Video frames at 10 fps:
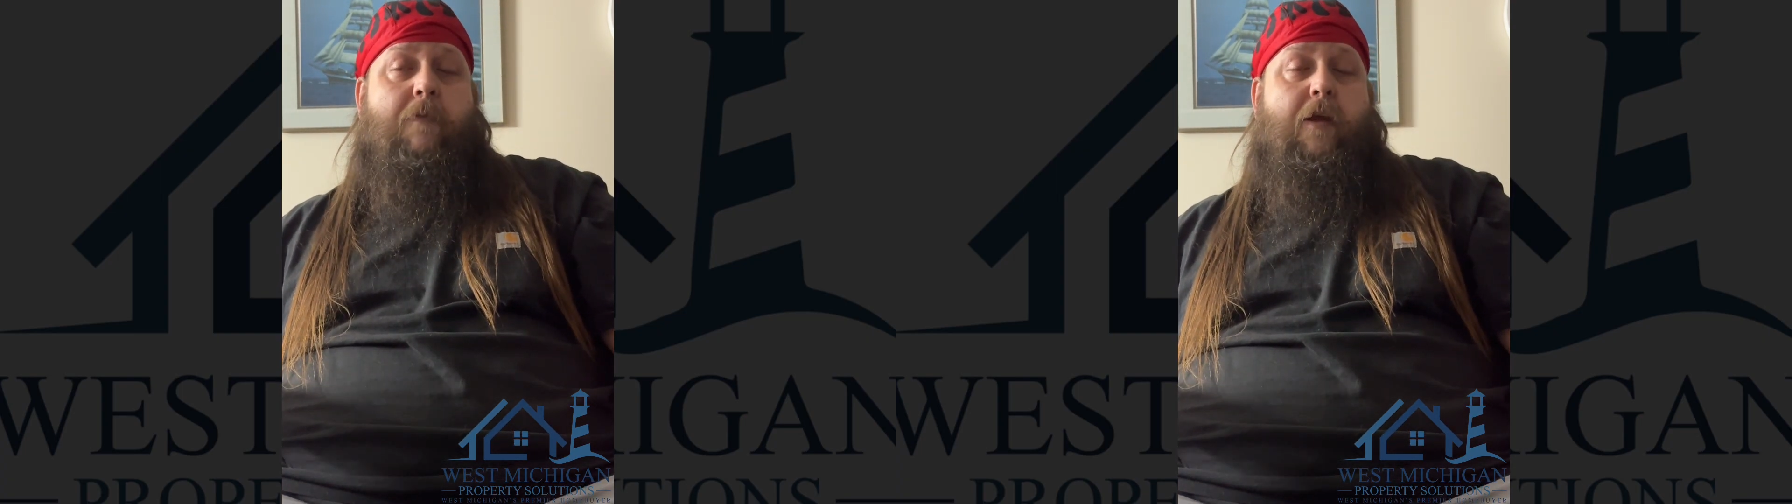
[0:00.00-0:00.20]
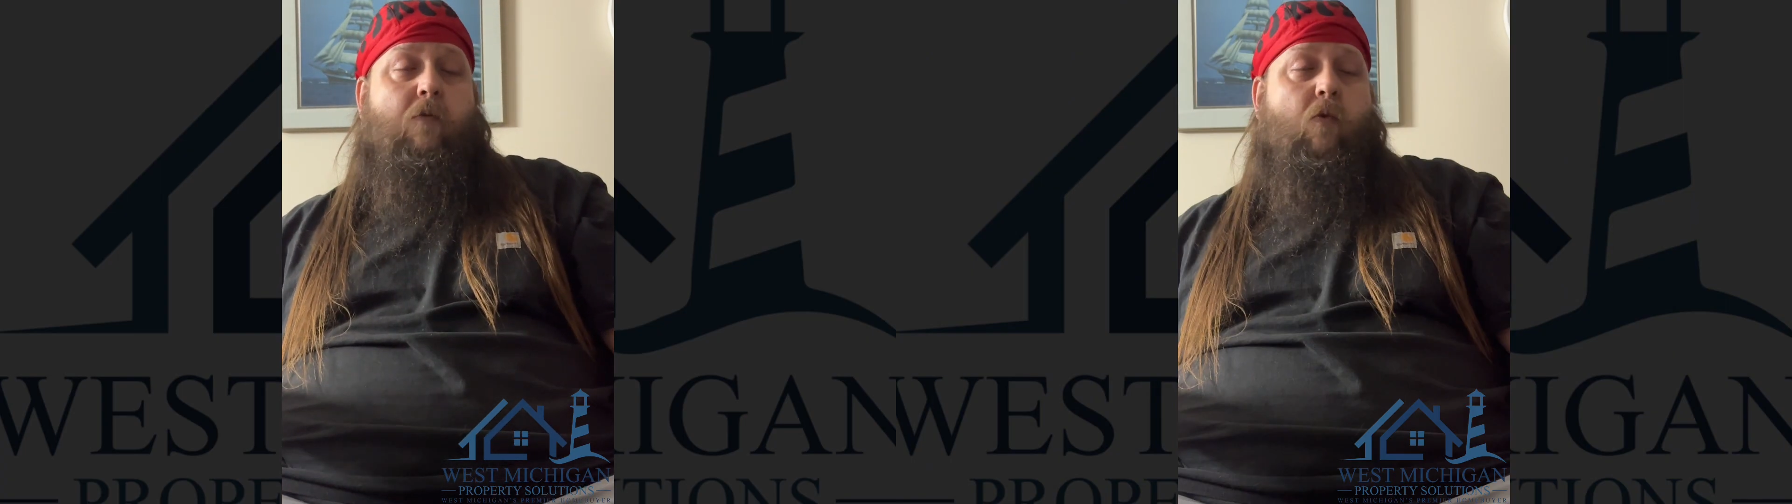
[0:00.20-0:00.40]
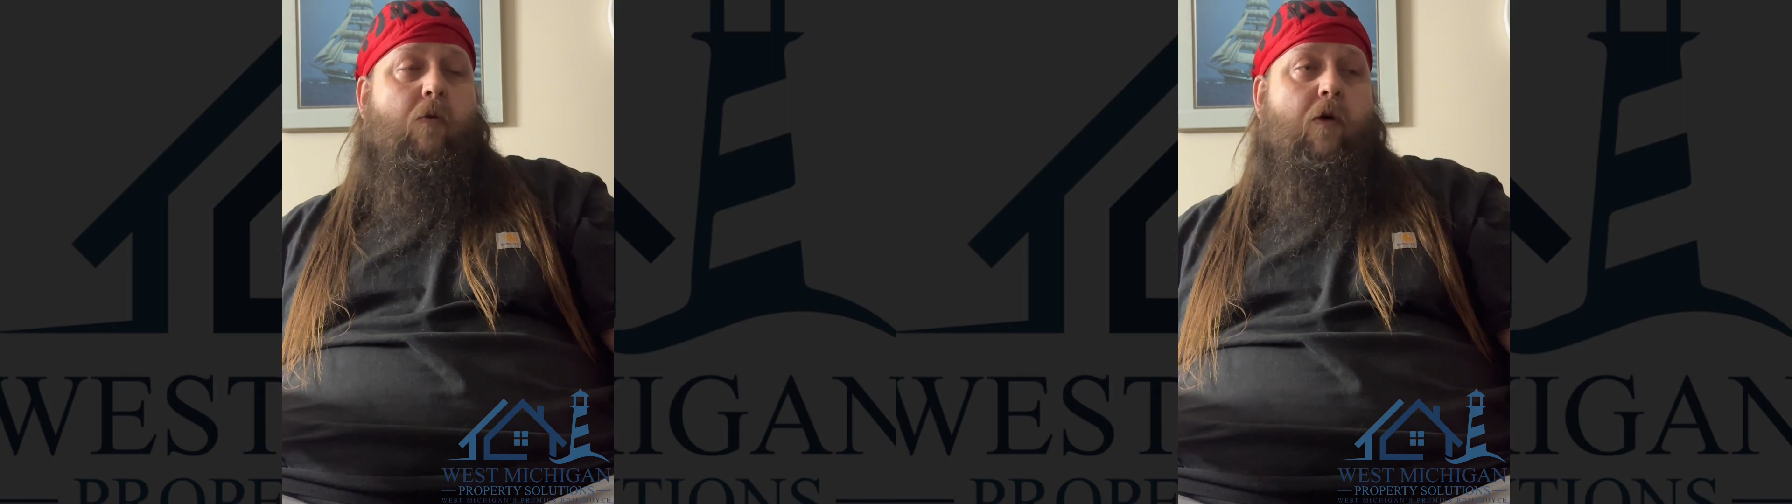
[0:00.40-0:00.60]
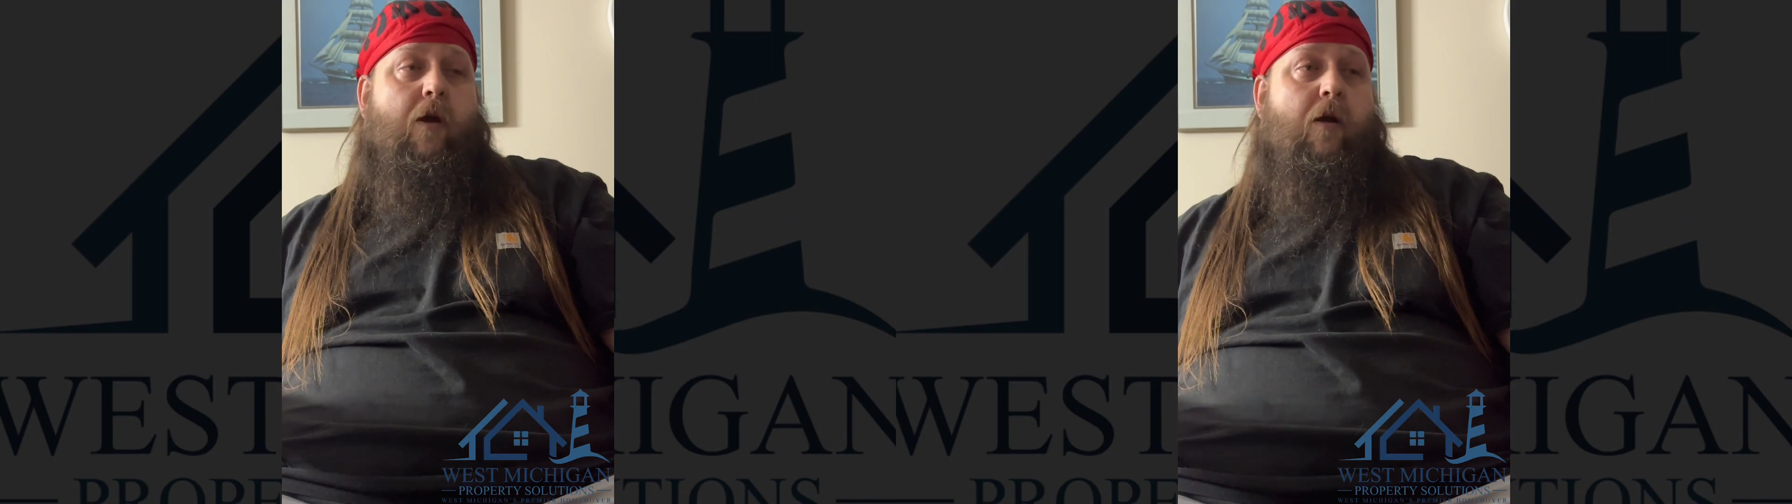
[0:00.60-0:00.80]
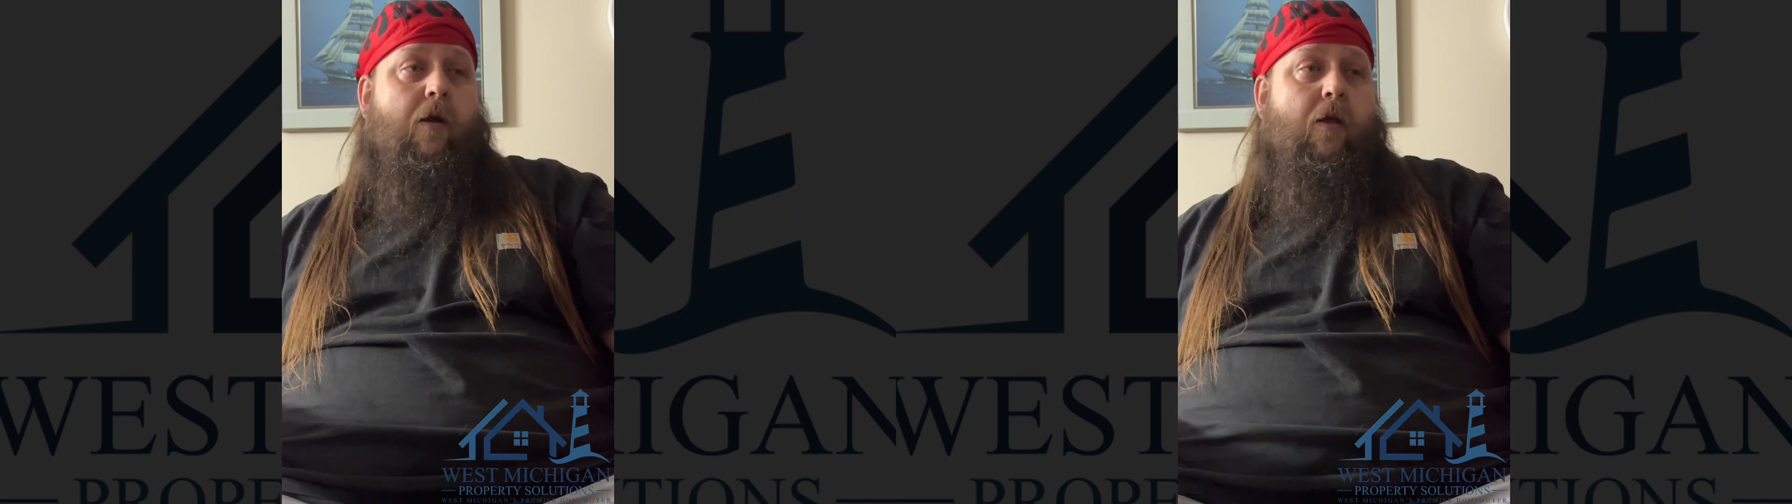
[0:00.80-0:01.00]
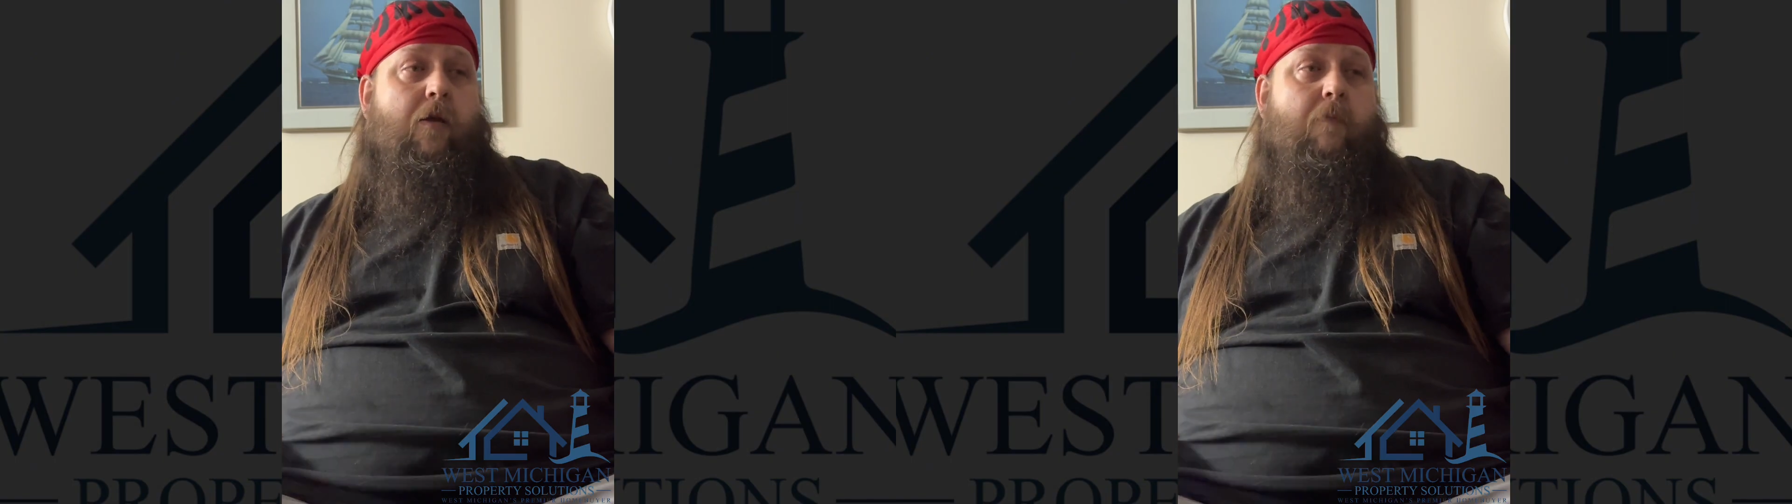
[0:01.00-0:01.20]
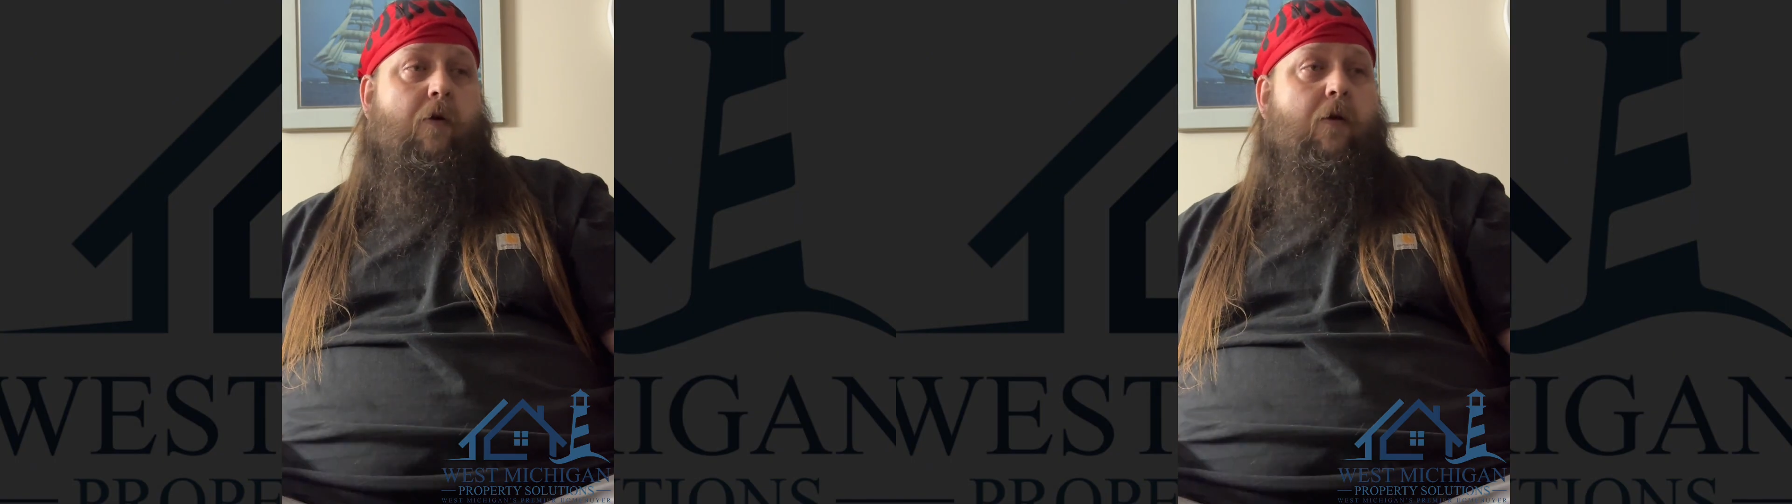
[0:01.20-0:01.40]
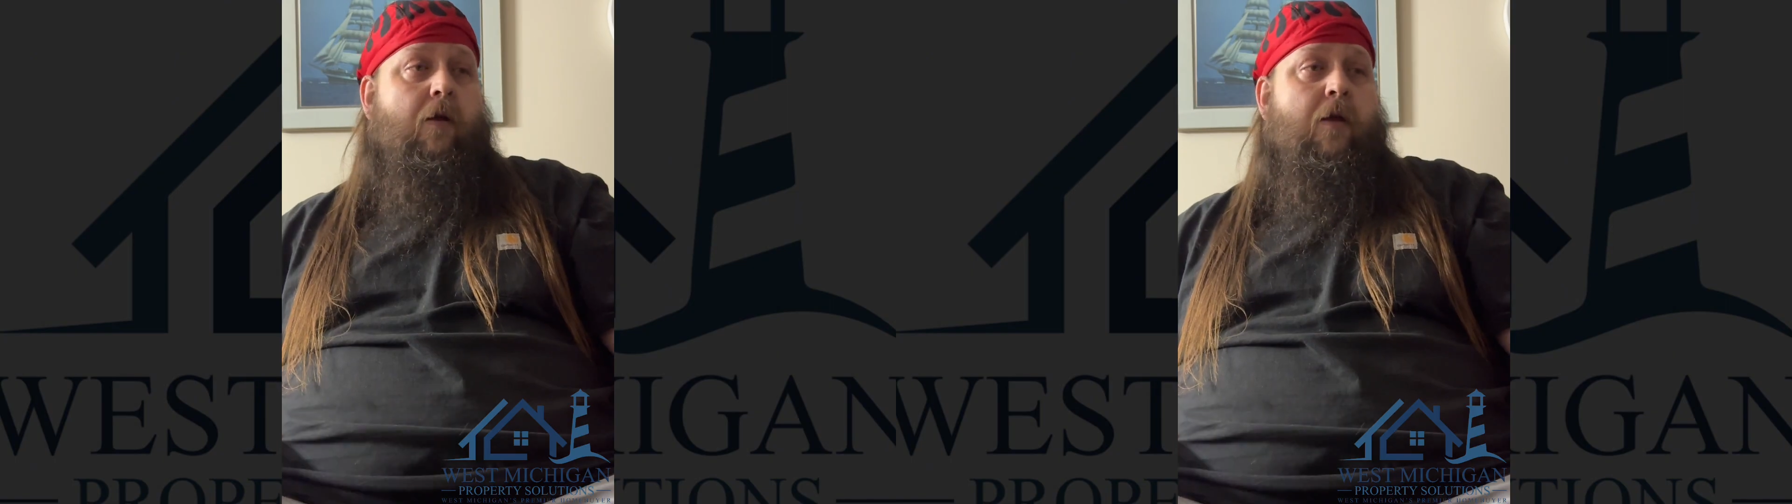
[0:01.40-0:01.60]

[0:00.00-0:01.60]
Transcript: being one way or another, but